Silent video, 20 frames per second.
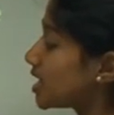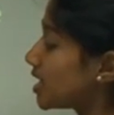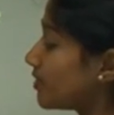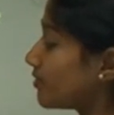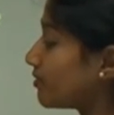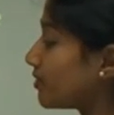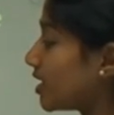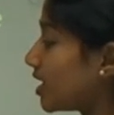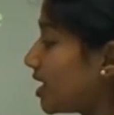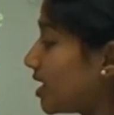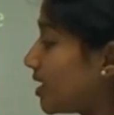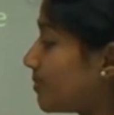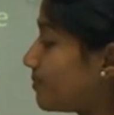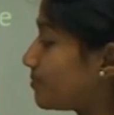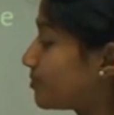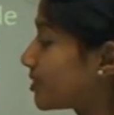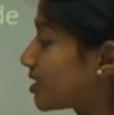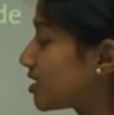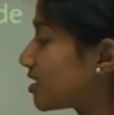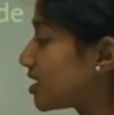in
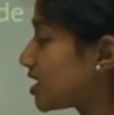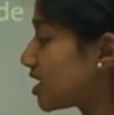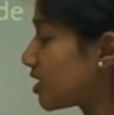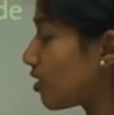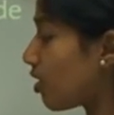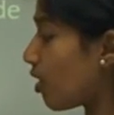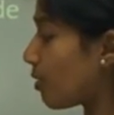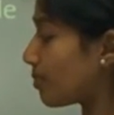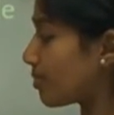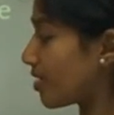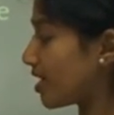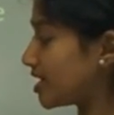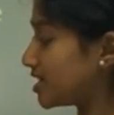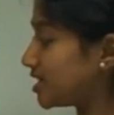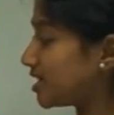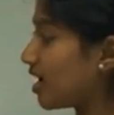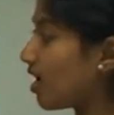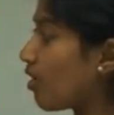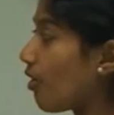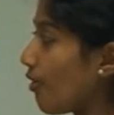
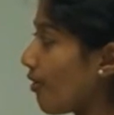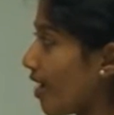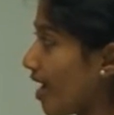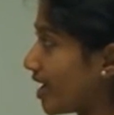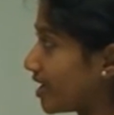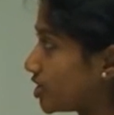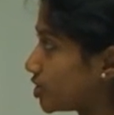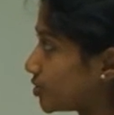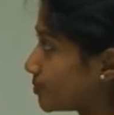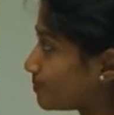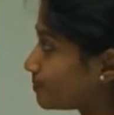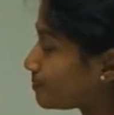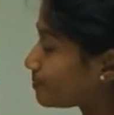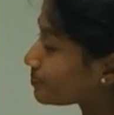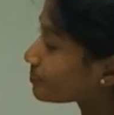incorporating our OH.